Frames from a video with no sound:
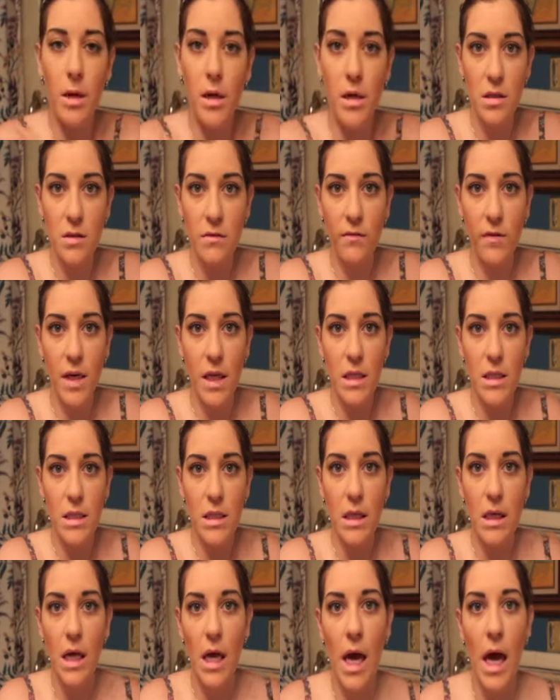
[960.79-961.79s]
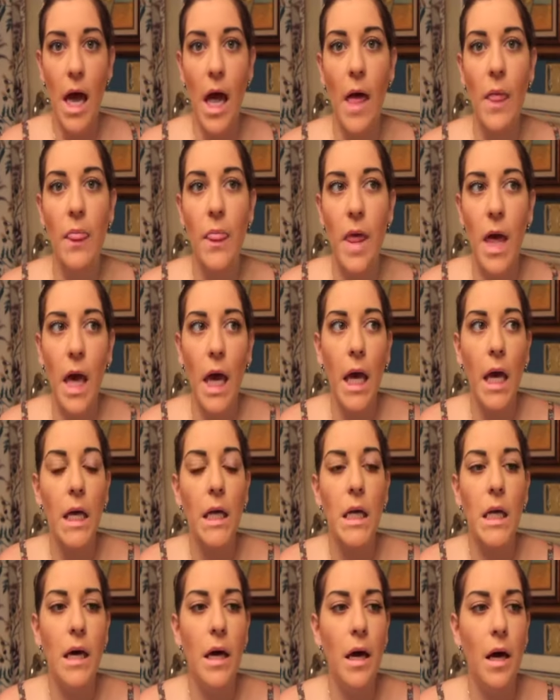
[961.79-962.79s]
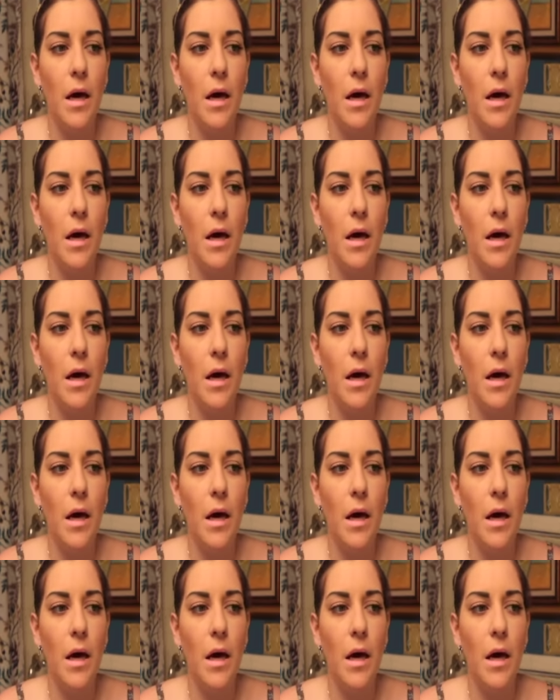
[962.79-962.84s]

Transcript: his feet and then